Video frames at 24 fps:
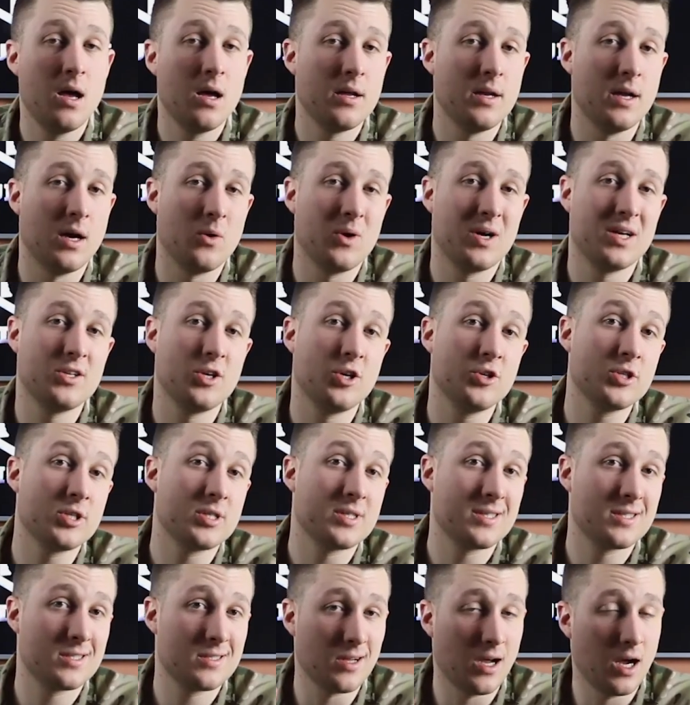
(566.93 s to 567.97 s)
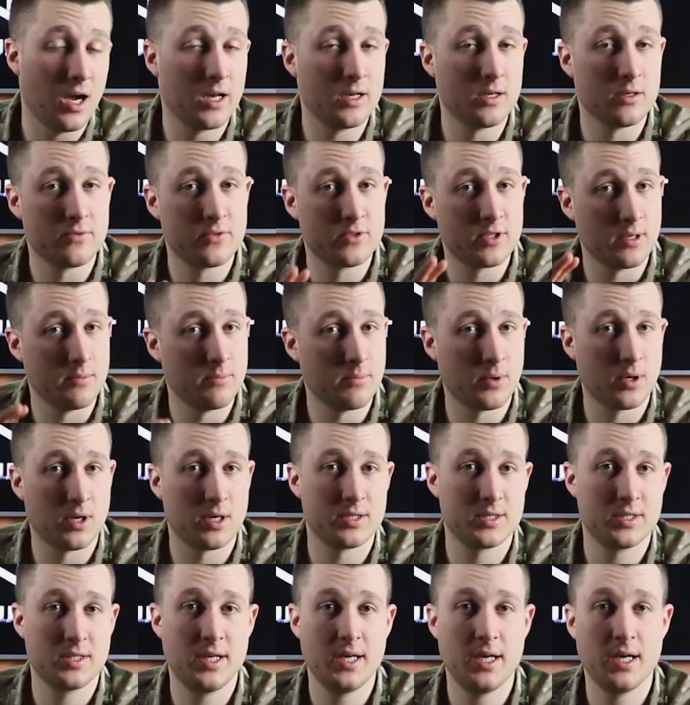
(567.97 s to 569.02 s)
Now, another sign of
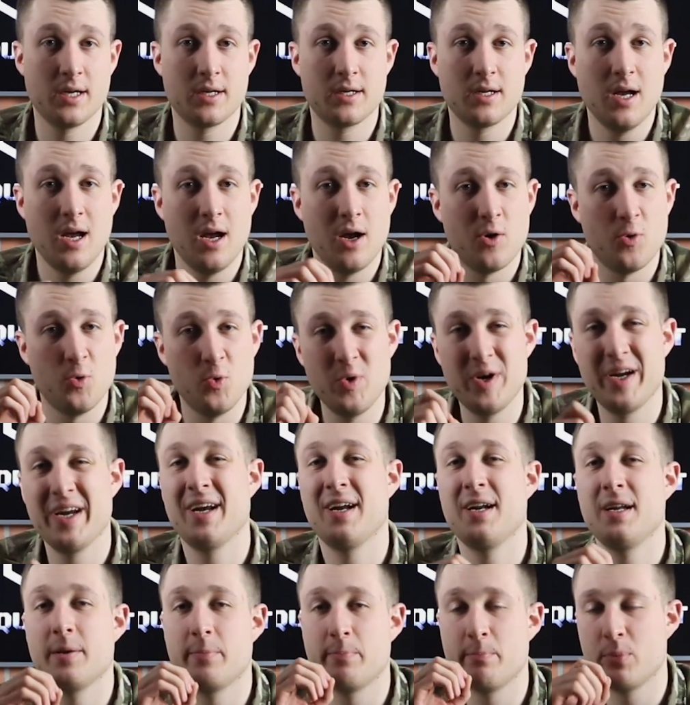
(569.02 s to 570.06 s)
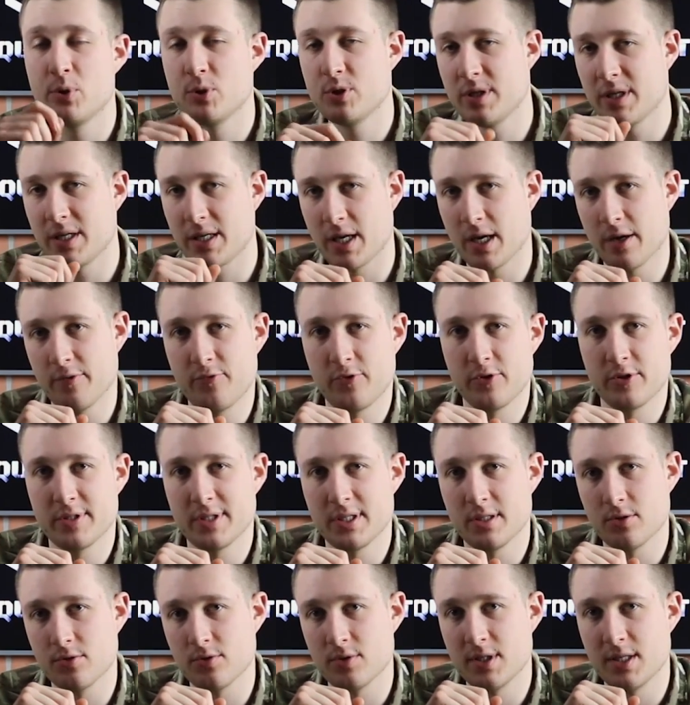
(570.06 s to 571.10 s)
Templar's gear really putting effort
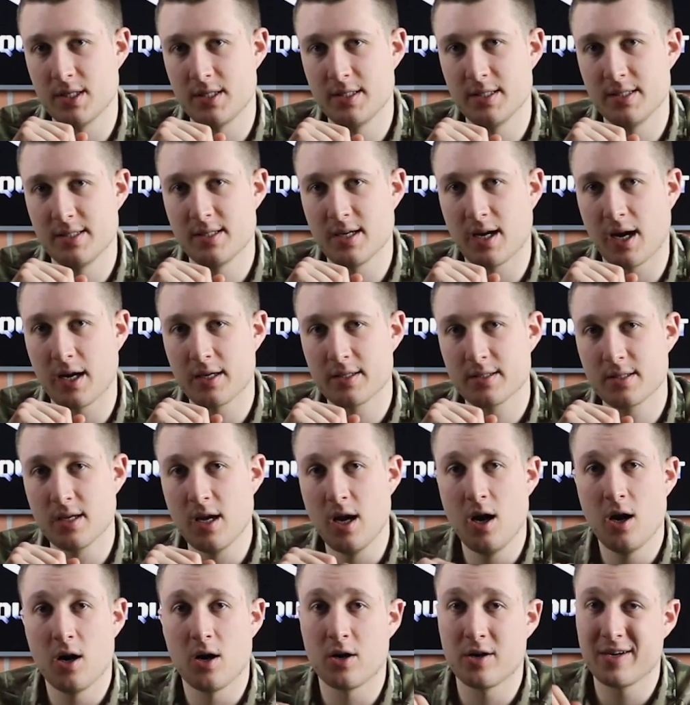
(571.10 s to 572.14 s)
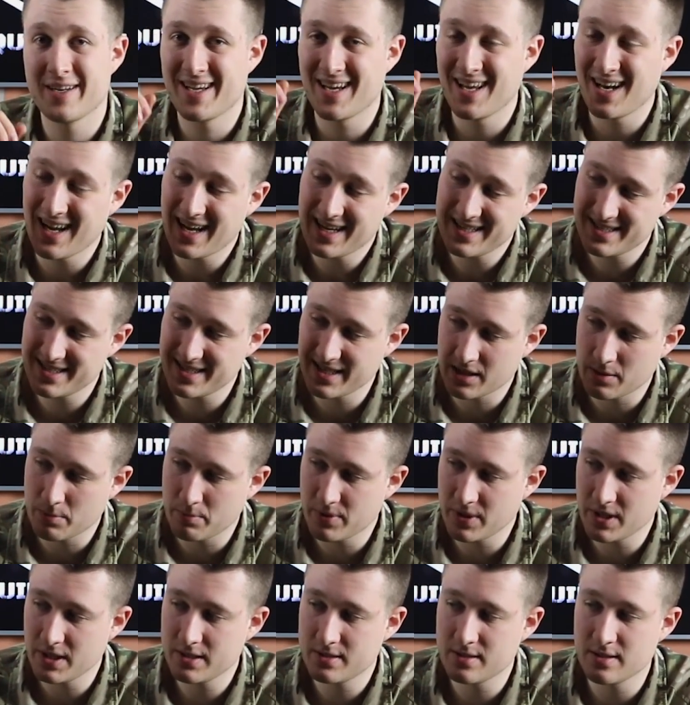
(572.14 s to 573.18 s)
into their designs are the elastic
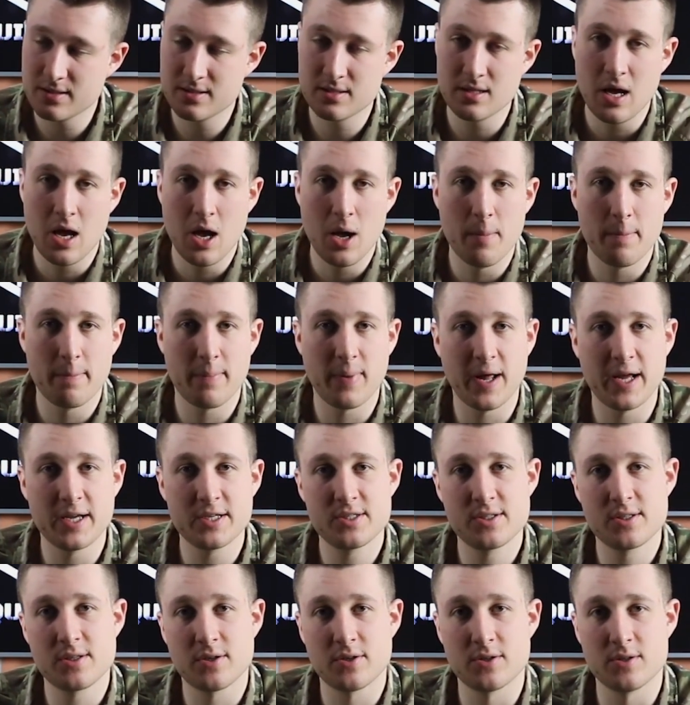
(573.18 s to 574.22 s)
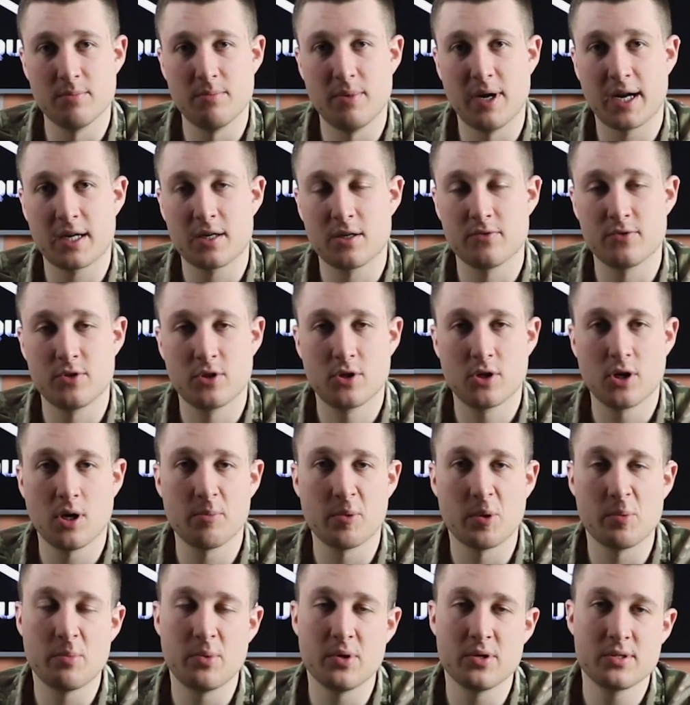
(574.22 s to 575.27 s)
pieces placed on the back of the
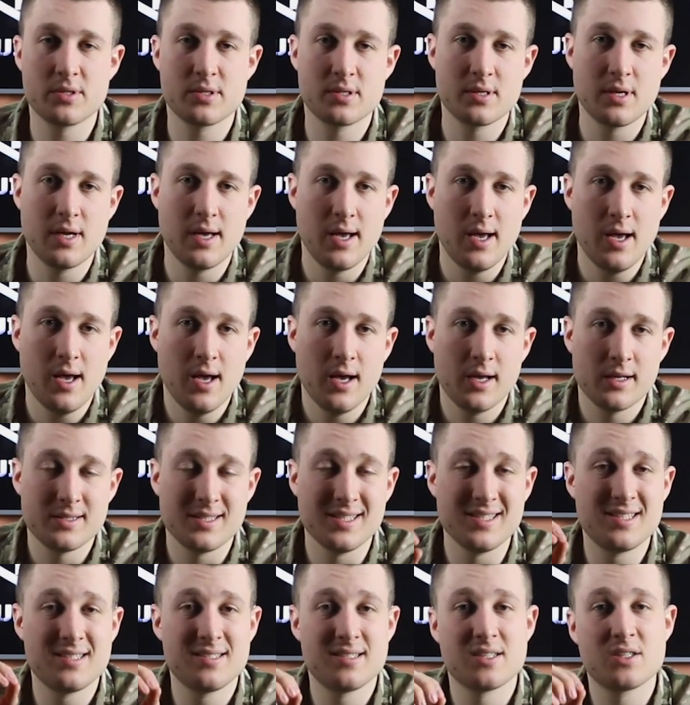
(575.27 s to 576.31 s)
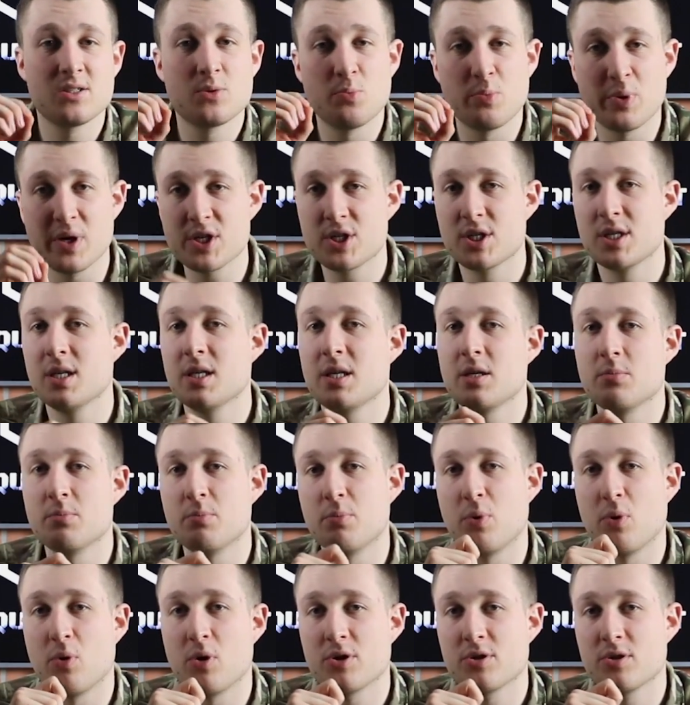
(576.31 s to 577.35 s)
cummerbunds. This is especially
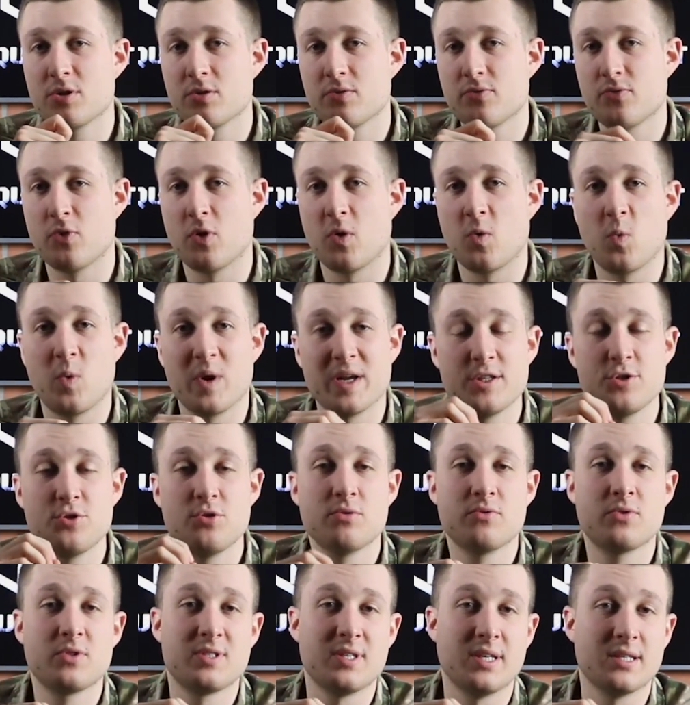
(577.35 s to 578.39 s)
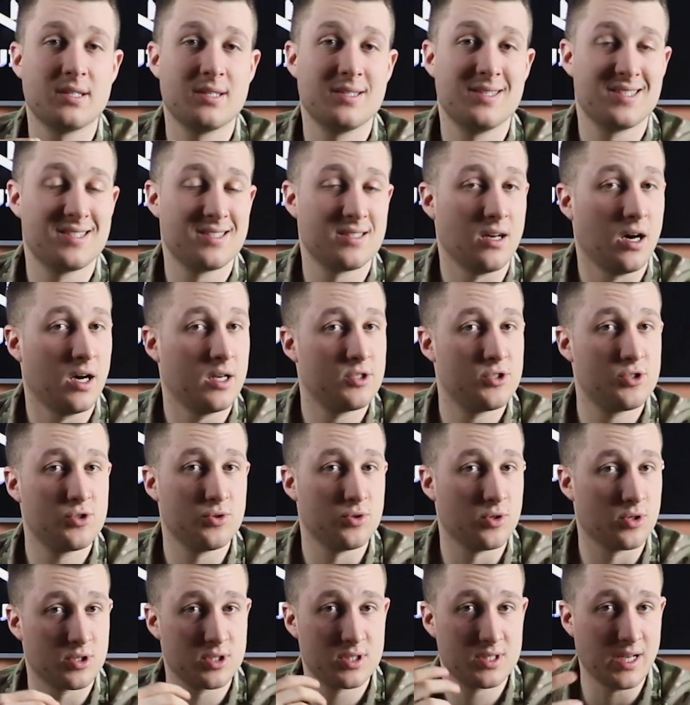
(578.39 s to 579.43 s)
important for when you've set the sides to
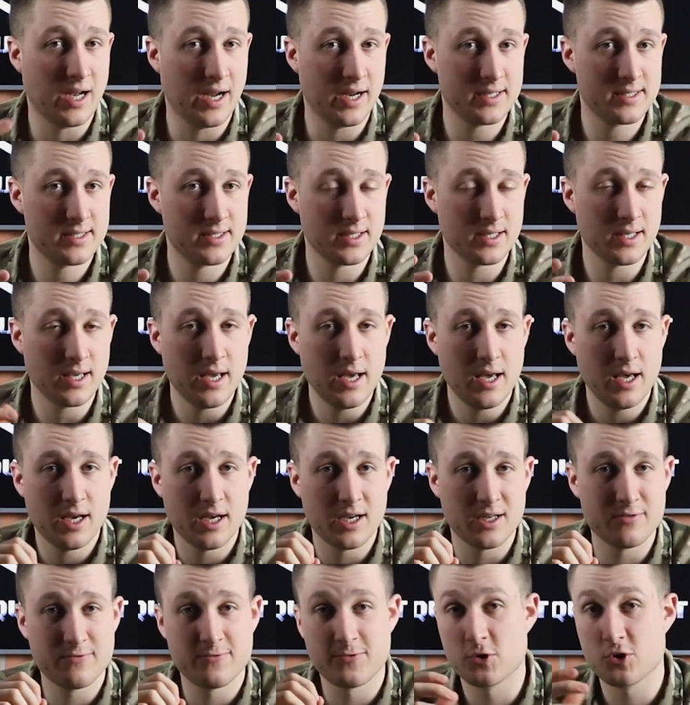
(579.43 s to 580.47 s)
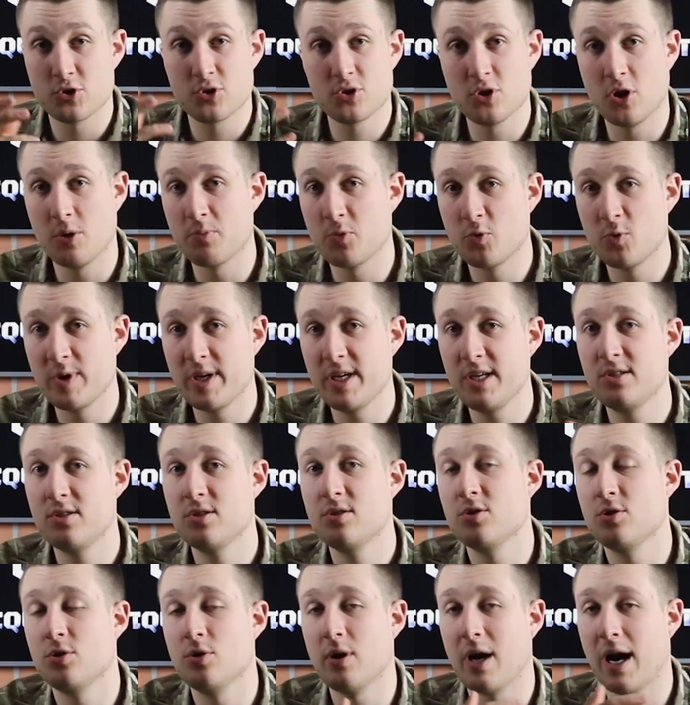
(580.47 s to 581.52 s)
your sizing and for some
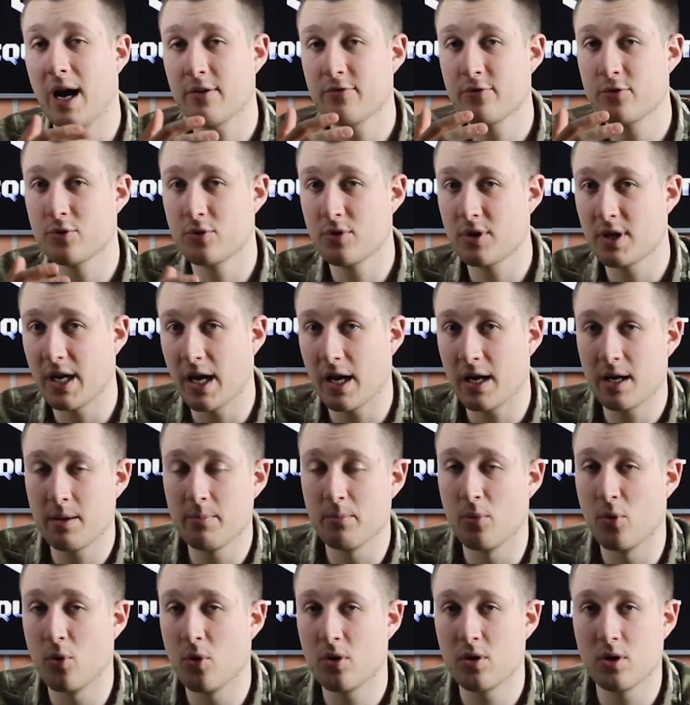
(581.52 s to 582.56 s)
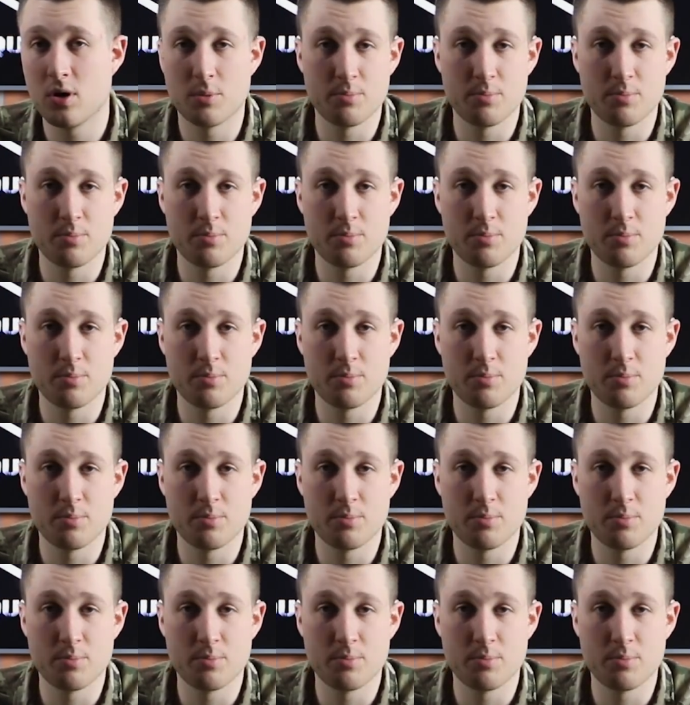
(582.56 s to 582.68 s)
reason you have to carry more